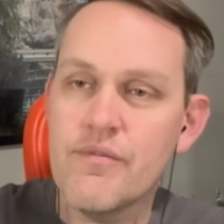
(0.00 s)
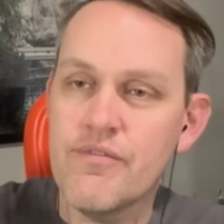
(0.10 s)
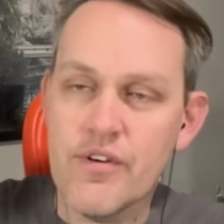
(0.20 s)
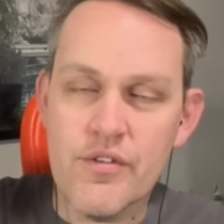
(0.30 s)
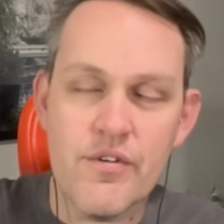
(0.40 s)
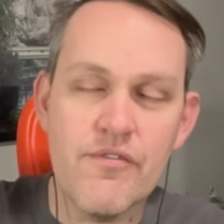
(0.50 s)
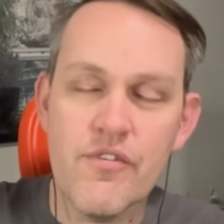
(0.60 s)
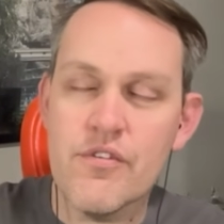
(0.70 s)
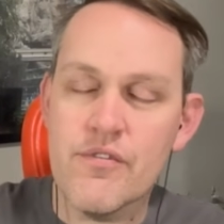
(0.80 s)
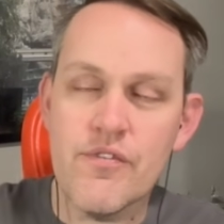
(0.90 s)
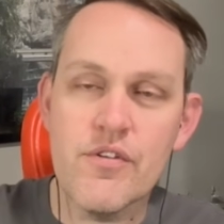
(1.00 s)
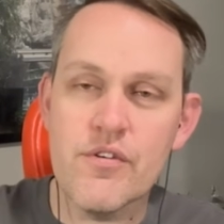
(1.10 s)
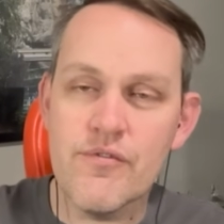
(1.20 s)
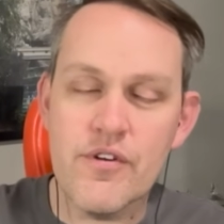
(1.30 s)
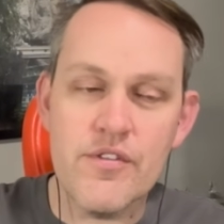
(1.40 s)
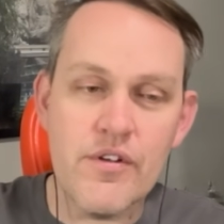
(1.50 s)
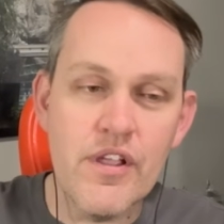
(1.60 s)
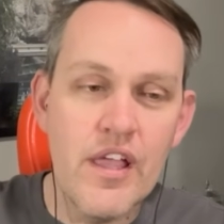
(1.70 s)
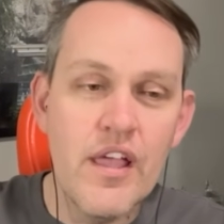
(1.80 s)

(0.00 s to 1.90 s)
further and further and further and further.